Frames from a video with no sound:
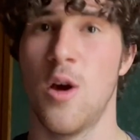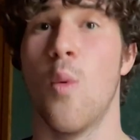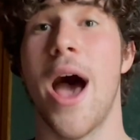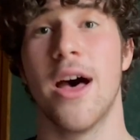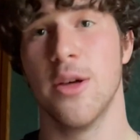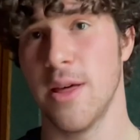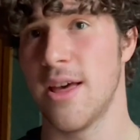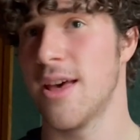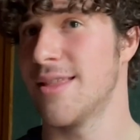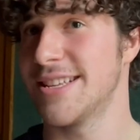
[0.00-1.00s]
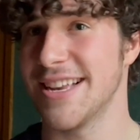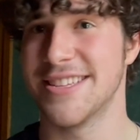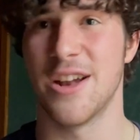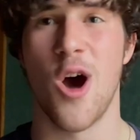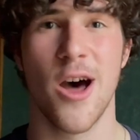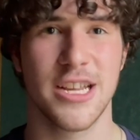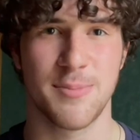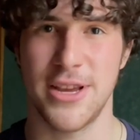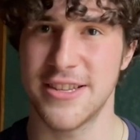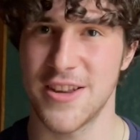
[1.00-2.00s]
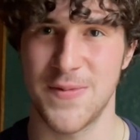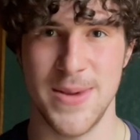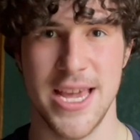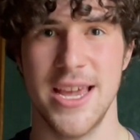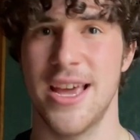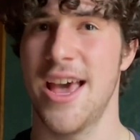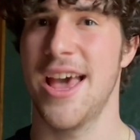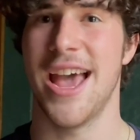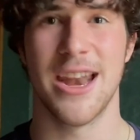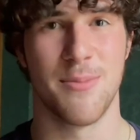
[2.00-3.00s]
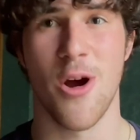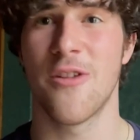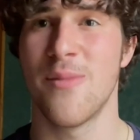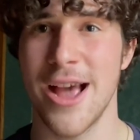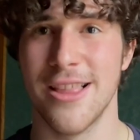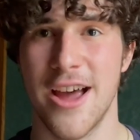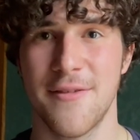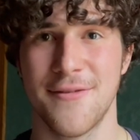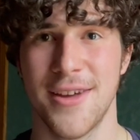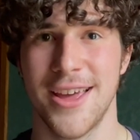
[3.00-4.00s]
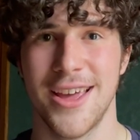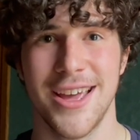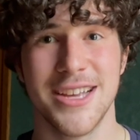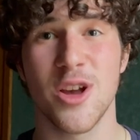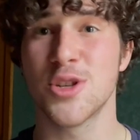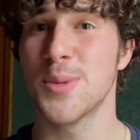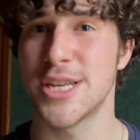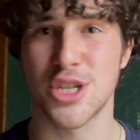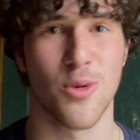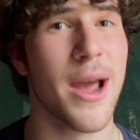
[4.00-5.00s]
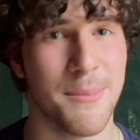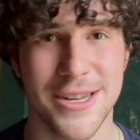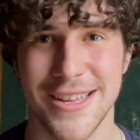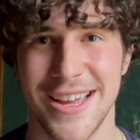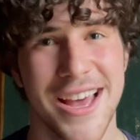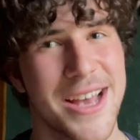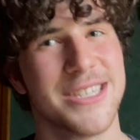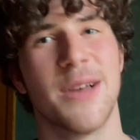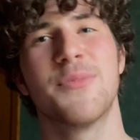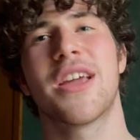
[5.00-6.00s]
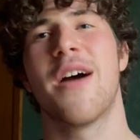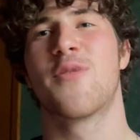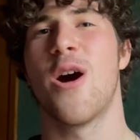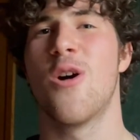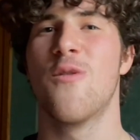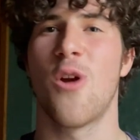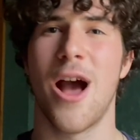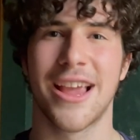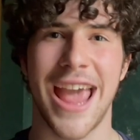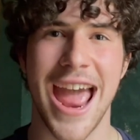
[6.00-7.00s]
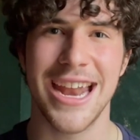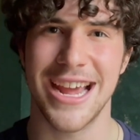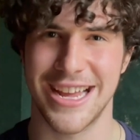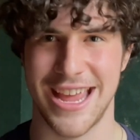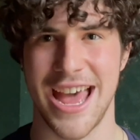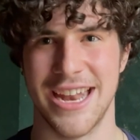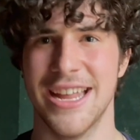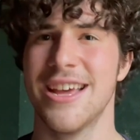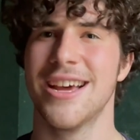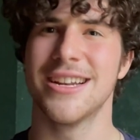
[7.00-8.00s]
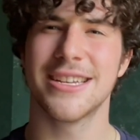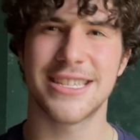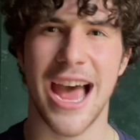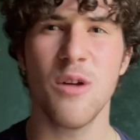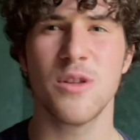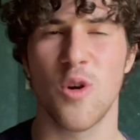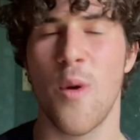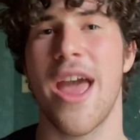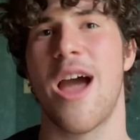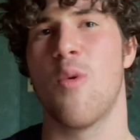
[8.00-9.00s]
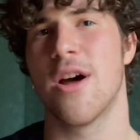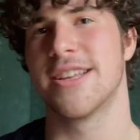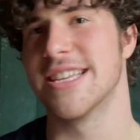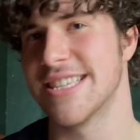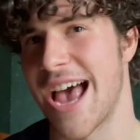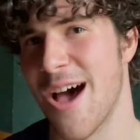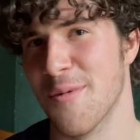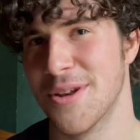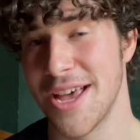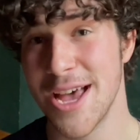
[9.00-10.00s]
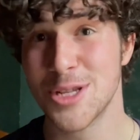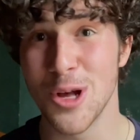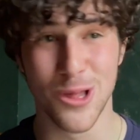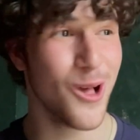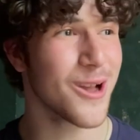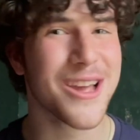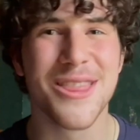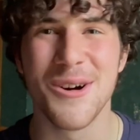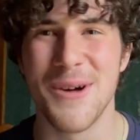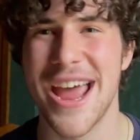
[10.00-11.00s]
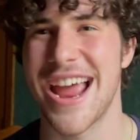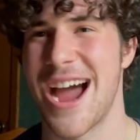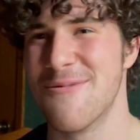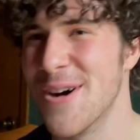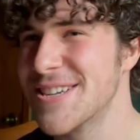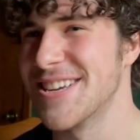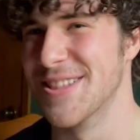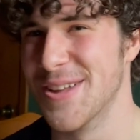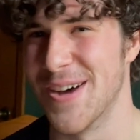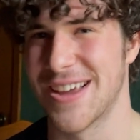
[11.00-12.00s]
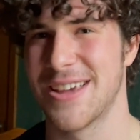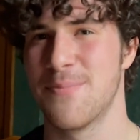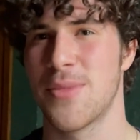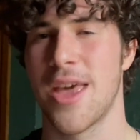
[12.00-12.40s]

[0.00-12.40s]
While this is an honest piece of me and a part of my life, it's also a script, something I've gone over again and again, to sound the way I want to sound, to look the way I want to look.